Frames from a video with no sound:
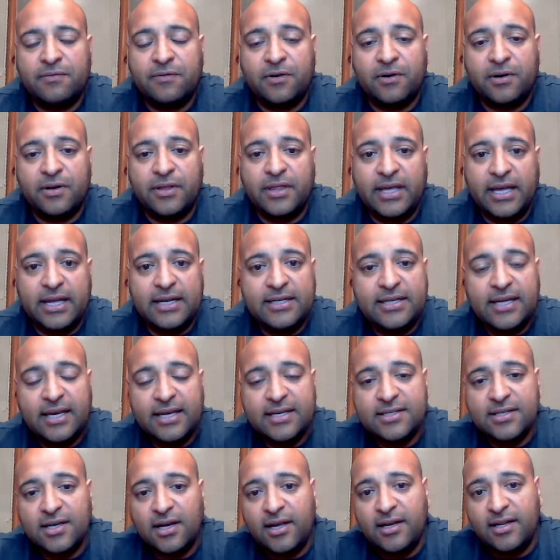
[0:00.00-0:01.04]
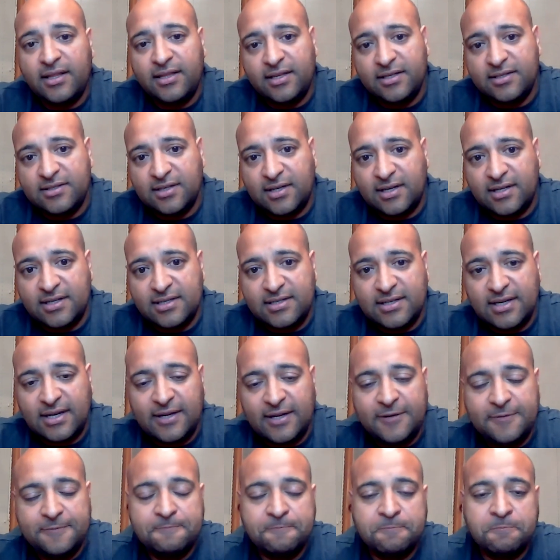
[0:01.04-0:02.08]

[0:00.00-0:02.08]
for the intake side and the exhaust side.